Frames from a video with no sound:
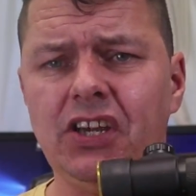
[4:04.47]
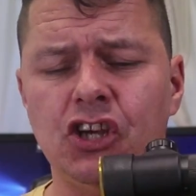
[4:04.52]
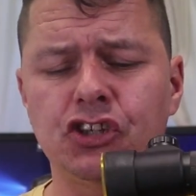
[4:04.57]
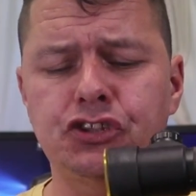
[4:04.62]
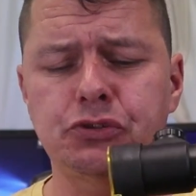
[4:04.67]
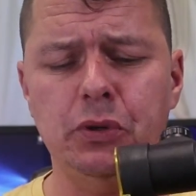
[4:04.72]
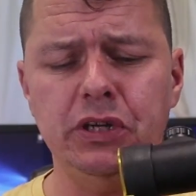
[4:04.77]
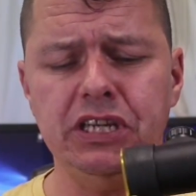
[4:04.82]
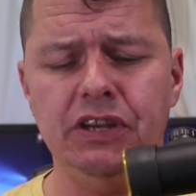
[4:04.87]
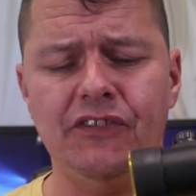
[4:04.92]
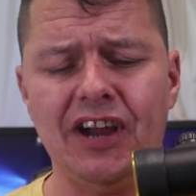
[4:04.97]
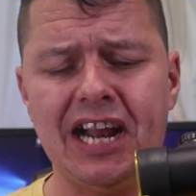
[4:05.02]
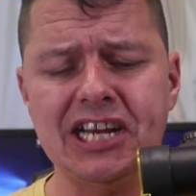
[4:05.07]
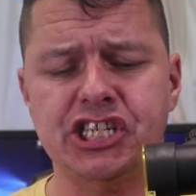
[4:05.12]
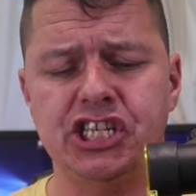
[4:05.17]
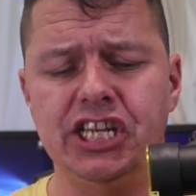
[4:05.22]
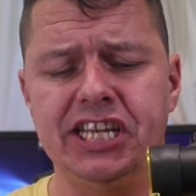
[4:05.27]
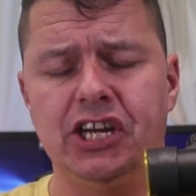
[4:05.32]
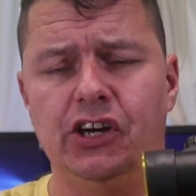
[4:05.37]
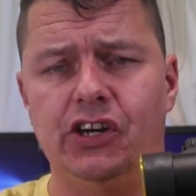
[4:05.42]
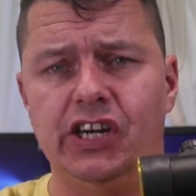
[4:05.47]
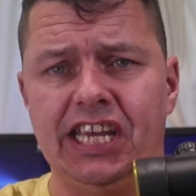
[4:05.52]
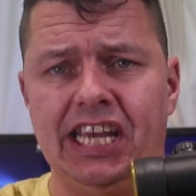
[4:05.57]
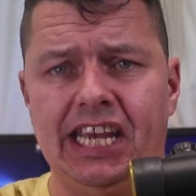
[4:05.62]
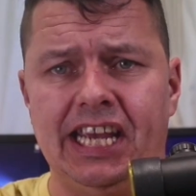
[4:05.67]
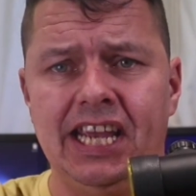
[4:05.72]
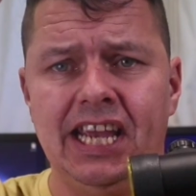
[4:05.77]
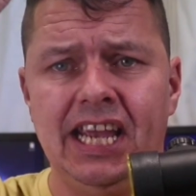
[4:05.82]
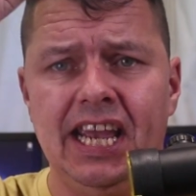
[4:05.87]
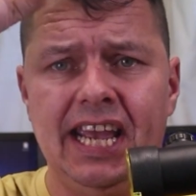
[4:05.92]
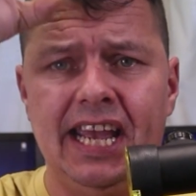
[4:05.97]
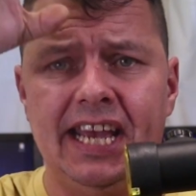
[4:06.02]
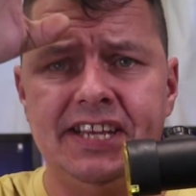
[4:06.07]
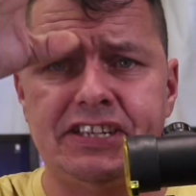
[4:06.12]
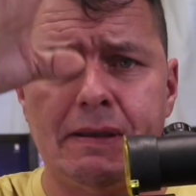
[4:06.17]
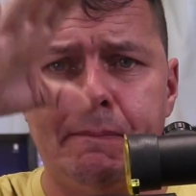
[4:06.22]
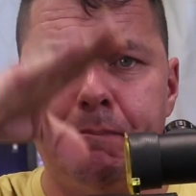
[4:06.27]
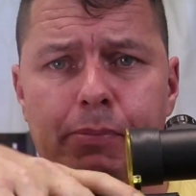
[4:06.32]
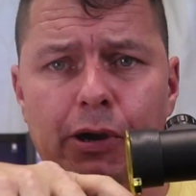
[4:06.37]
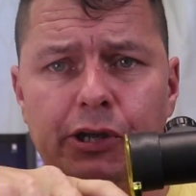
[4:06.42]
So what you've actually got here
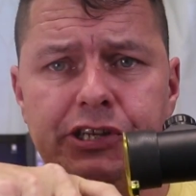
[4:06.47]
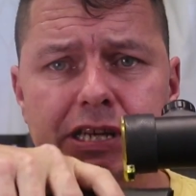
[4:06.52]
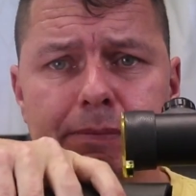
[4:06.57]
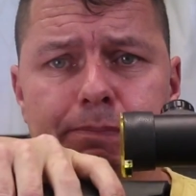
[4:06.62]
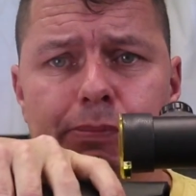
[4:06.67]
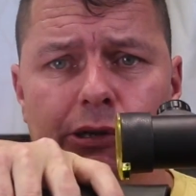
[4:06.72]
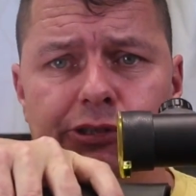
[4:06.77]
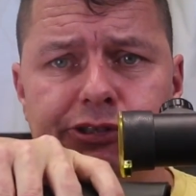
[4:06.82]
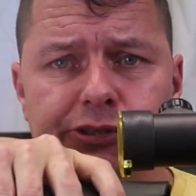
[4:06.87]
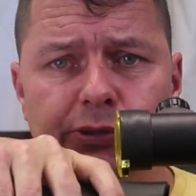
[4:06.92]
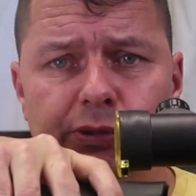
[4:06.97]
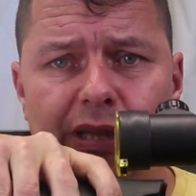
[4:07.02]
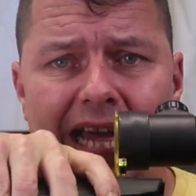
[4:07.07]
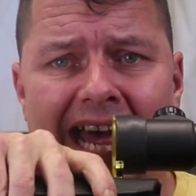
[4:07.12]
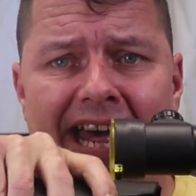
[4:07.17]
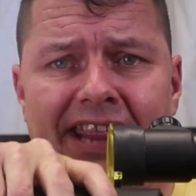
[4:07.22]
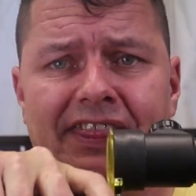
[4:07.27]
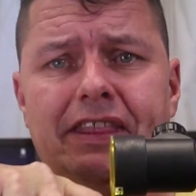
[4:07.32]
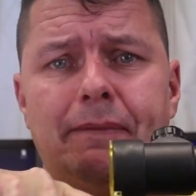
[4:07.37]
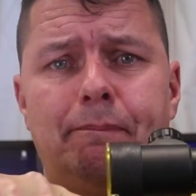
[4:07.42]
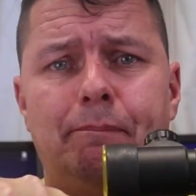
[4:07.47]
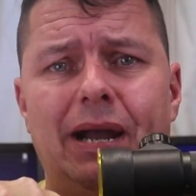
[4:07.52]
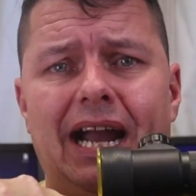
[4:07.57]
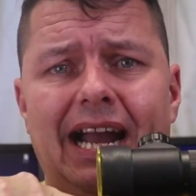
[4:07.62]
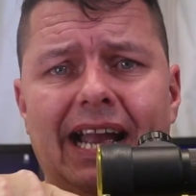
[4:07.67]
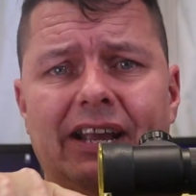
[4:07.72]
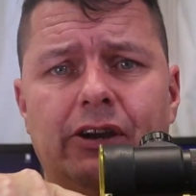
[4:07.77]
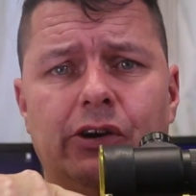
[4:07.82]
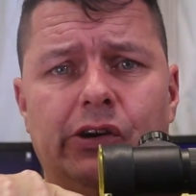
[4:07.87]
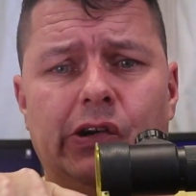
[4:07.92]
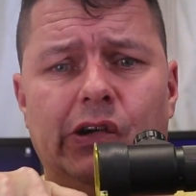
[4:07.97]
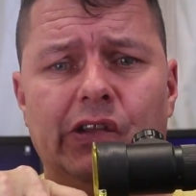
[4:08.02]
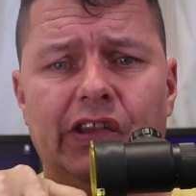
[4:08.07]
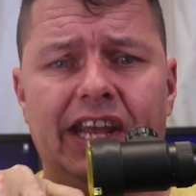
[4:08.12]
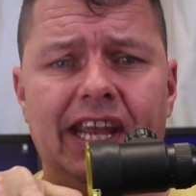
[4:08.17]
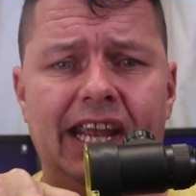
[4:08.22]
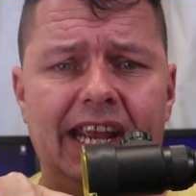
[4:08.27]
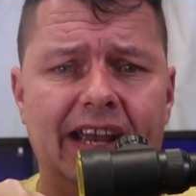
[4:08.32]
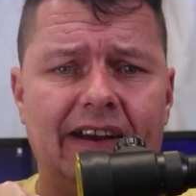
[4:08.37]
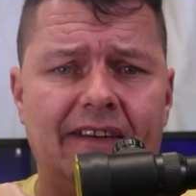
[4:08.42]
is a body bottle at the back on
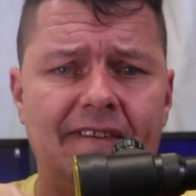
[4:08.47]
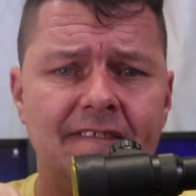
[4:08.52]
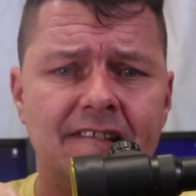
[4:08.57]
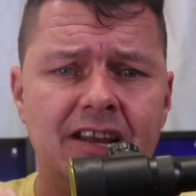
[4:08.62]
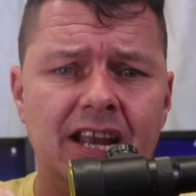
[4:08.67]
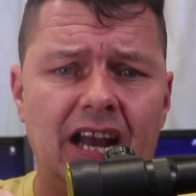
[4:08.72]
here,